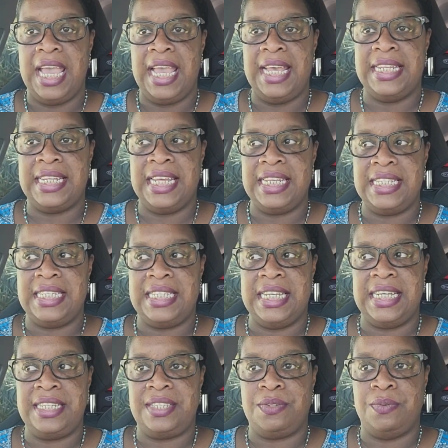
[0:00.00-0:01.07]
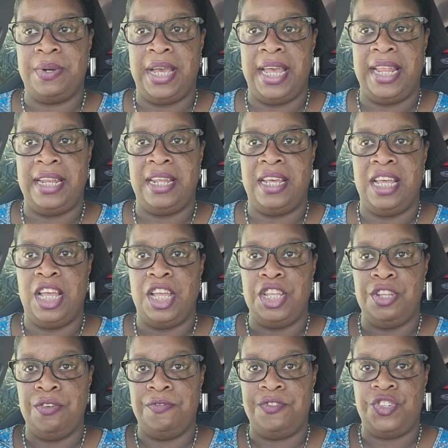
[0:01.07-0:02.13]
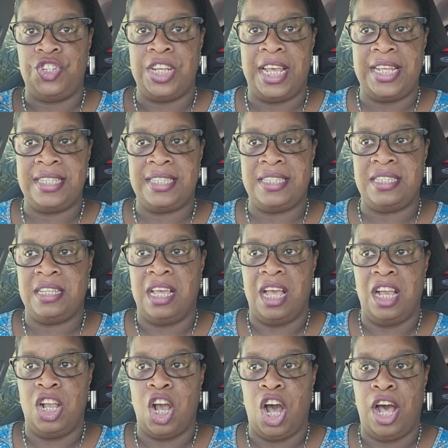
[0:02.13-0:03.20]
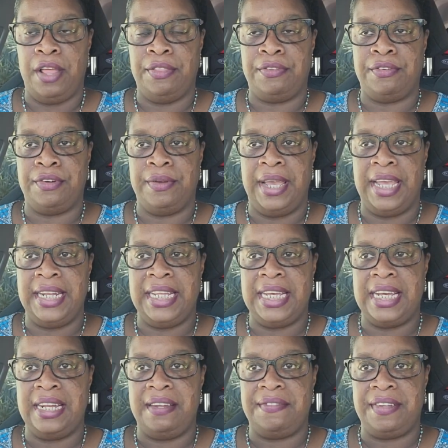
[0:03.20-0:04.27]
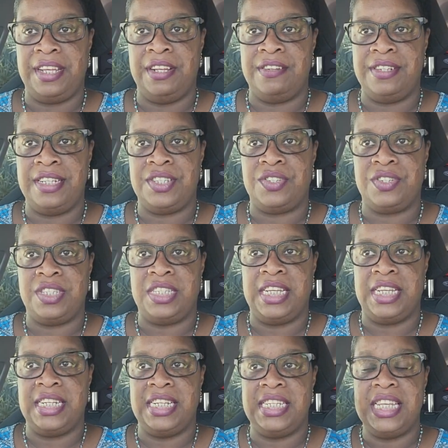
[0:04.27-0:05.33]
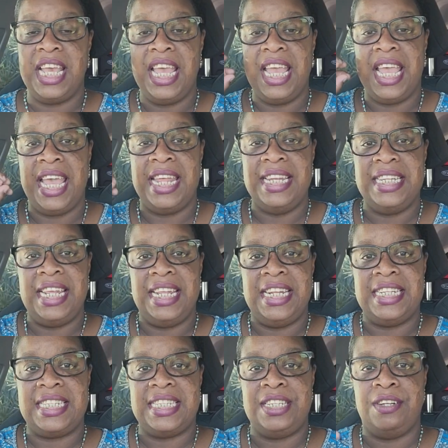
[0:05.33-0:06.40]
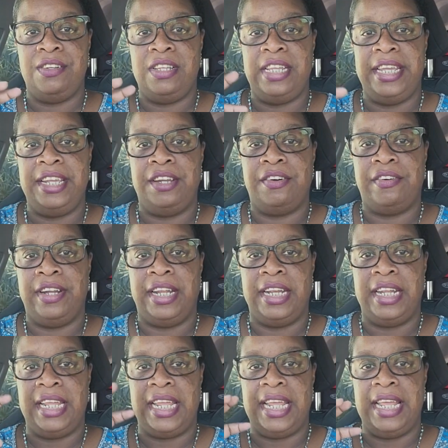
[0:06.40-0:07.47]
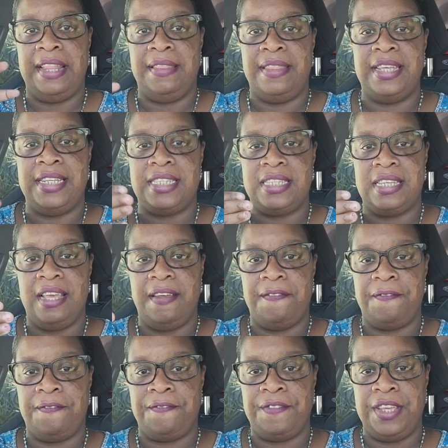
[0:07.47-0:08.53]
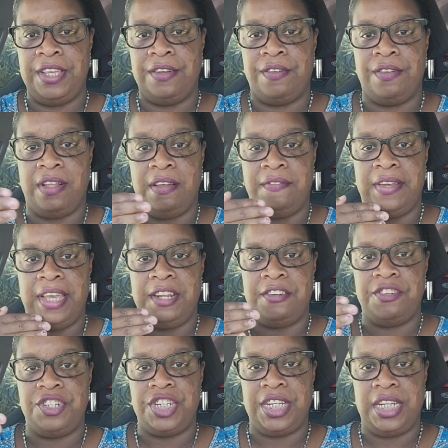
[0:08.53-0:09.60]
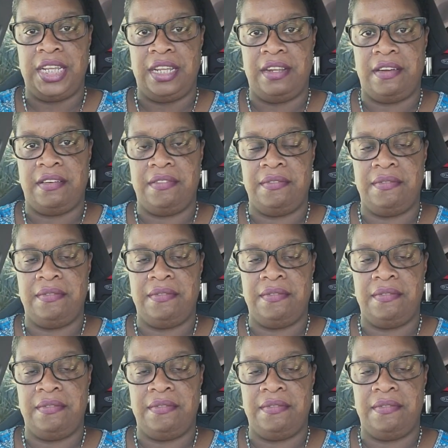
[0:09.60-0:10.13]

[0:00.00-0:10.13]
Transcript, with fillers: It exists when you've just gone through any kind of illness or sickness, and then it's still lingering in this feel of energy here.